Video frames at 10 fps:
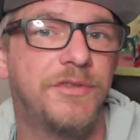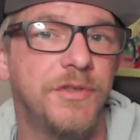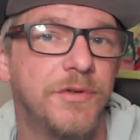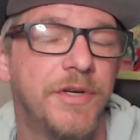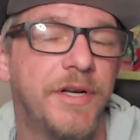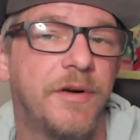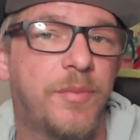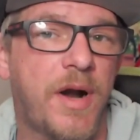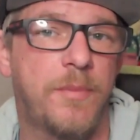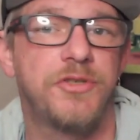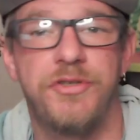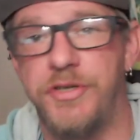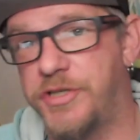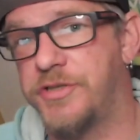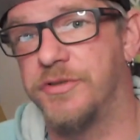do it in a proper
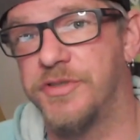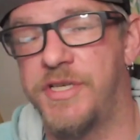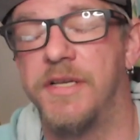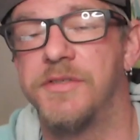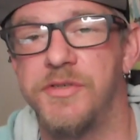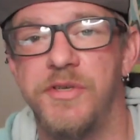traditional sense.